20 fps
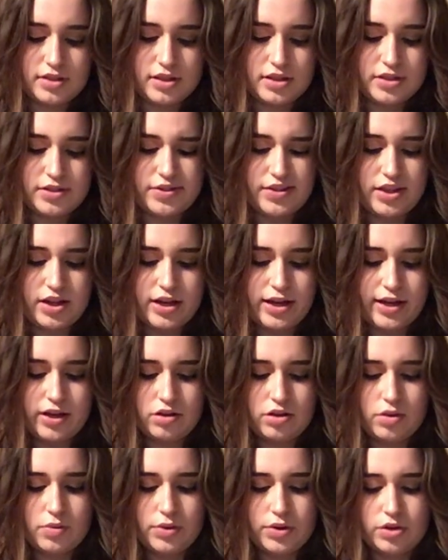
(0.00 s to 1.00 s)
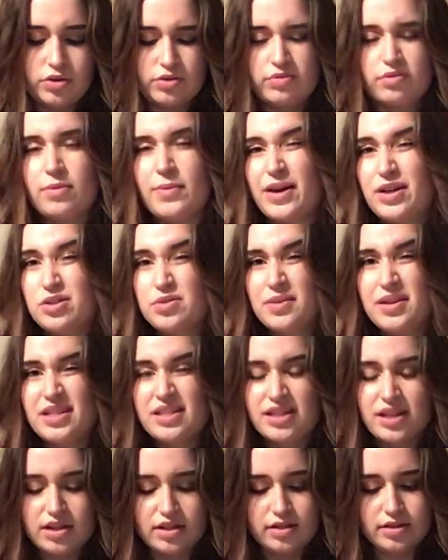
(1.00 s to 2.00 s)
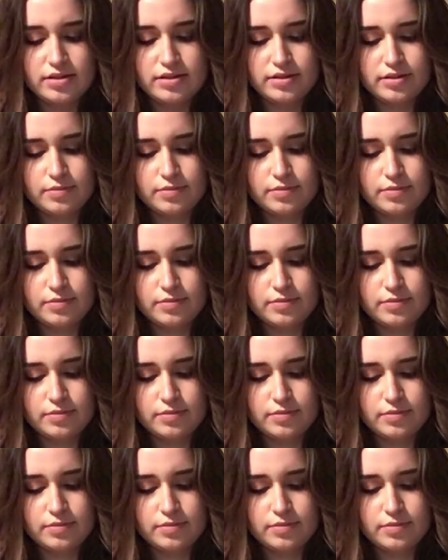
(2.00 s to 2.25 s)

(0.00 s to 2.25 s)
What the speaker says: So I think I held that one on for about 20 seconds.